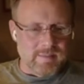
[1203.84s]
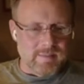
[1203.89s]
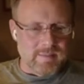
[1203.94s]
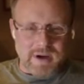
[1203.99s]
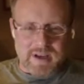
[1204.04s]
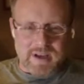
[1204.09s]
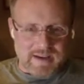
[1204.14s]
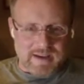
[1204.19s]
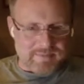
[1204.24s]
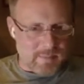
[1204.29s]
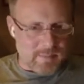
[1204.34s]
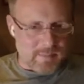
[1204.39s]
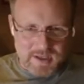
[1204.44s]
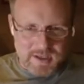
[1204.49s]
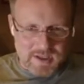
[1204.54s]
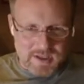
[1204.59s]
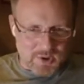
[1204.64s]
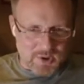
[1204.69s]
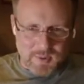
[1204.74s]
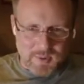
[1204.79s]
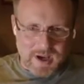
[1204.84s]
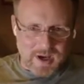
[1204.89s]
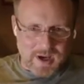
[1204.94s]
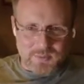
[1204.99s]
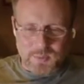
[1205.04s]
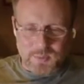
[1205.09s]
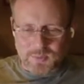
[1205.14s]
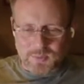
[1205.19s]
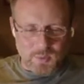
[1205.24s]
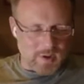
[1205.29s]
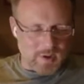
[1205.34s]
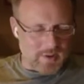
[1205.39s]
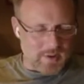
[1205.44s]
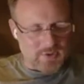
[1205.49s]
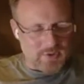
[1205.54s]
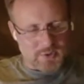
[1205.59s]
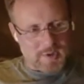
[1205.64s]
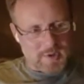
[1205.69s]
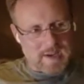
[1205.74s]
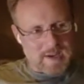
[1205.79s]
might have to monkey around with one of the
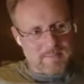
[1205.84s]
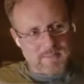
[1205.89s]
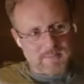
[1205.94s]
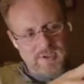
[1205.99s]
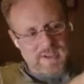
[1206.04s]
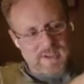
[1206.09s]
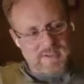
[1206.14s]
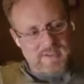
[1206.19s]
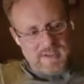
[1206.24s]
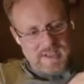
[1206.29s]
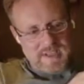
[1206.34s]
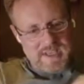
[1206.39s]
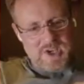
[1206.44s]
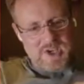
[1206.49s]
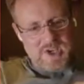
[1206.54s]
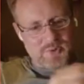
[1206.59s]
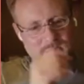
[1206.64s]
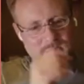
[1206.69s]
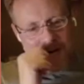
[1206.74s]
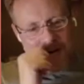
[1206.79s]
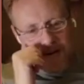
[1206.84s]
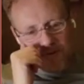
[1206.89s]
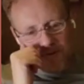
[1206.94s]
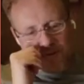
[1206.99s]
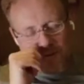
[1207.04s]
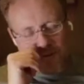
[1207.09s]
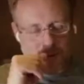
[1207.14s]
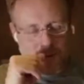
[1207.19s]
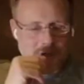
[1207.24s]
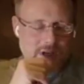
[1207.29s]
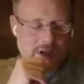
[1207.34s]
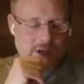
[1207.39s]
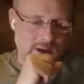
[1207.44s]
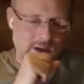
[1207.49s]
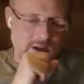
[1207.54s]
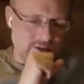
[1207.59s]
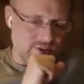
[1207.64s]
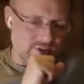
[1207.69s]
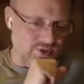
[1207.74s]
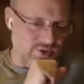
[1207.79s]
streams to get the key right. So
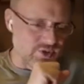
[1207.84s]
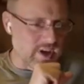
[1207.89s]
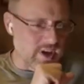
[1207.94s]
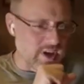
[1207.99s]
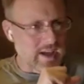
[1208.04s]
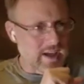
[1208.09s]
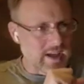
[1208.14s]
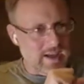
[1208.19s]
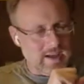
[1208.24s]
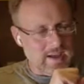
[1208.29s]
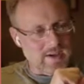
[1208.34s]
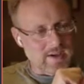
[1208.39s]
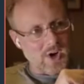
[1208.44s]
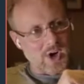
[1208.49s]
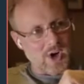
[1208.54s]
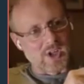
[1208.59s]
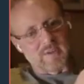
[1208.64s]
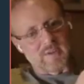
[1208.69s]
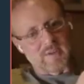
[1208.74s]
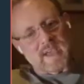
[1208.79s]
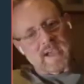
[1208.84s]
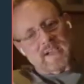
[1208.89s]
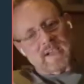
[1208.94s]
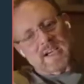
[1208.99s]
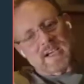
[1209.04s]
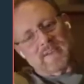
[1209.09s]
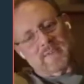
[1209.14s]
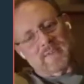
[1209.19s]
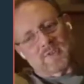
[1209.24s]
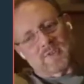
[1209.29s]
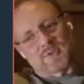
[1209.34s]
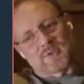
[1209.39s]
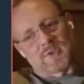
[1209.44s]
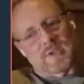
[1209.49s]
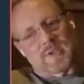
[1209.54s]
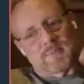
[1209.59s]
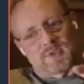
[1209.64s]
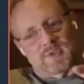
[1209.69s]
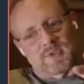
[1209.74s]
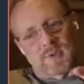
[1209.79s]
to say all of that Kafka
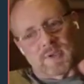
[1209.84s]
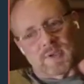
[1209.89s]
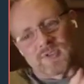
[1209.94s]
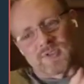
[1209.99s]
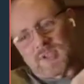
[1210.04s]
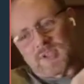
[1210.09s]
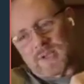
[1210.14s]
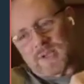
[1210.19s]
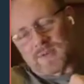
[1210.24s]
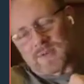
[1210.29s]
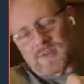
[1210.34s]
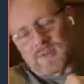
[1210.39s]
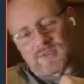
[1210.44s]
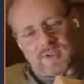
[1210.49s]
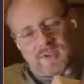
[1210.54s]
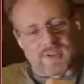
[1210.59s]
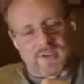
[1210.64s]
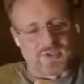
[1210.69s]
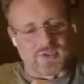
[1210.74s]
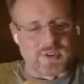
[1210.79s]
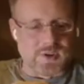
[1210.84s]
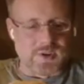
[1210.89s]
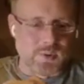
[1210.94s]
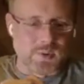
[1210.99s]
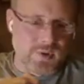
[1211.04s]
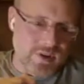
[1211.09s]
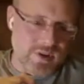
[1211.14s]
streams shrinks down to this case SQL